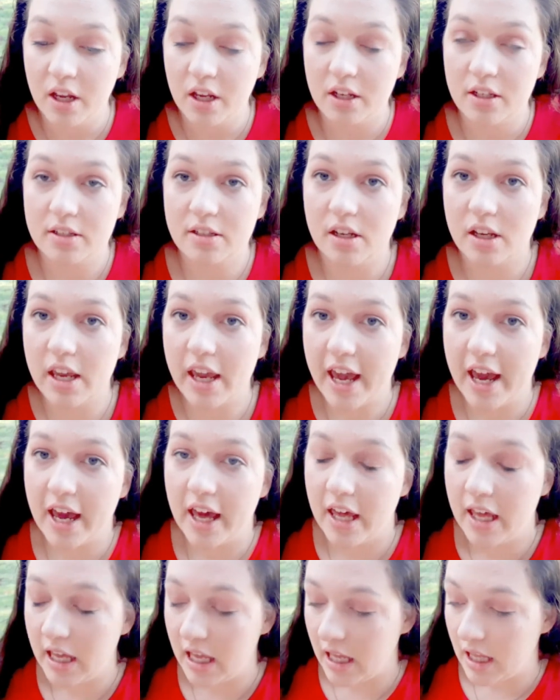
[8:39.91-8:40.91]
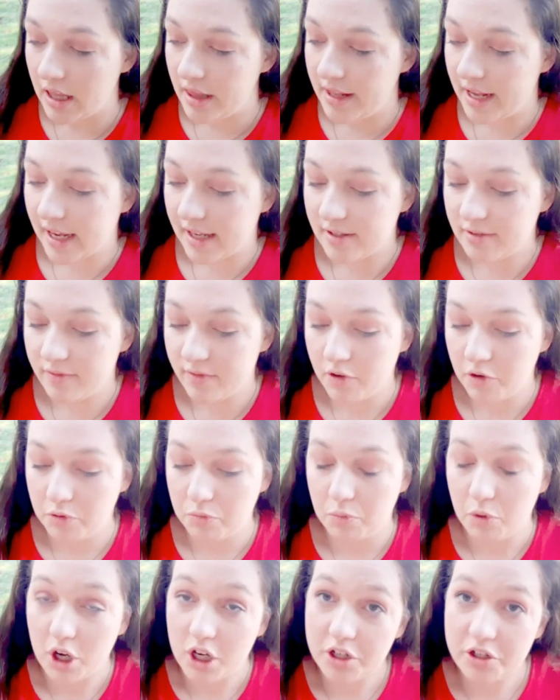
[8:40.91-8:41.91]
So yeah, thanks for
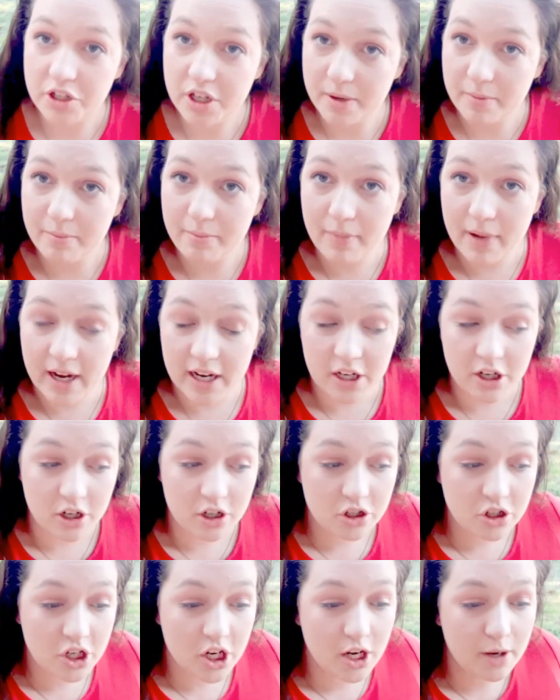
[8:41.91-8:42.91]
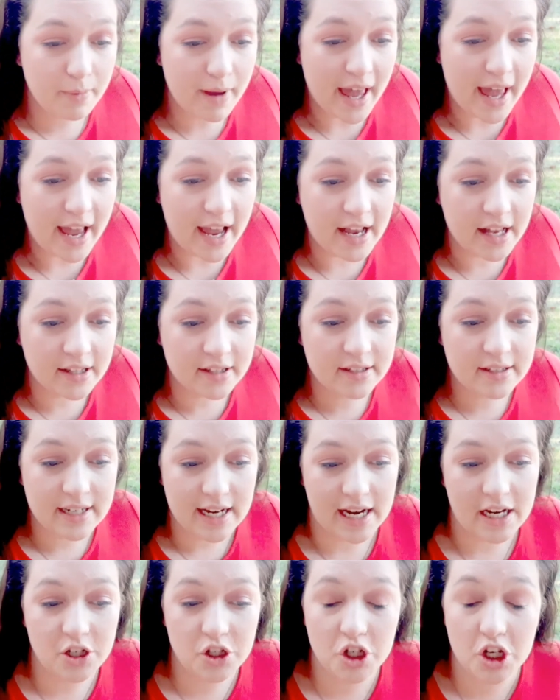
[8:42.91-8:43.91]
watching my YouTube, and
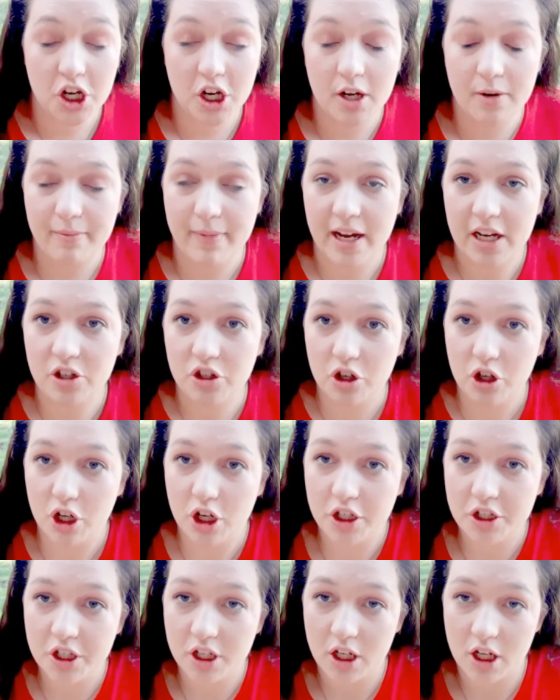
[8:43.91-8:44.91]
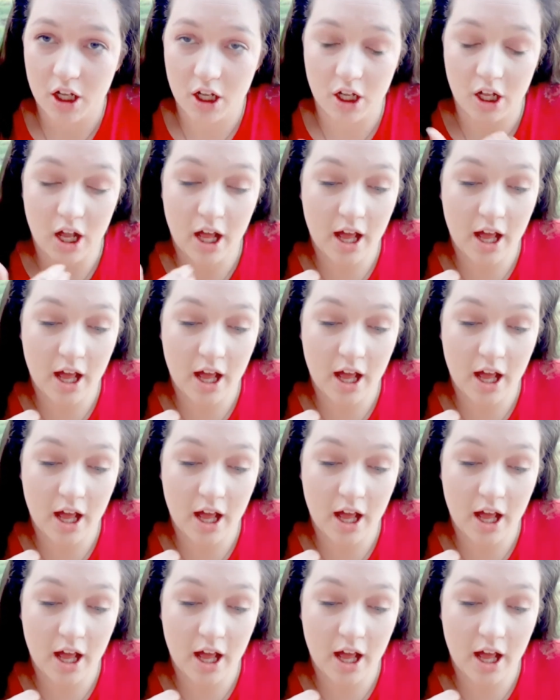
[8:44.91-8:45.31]
stay tuned. Make sure to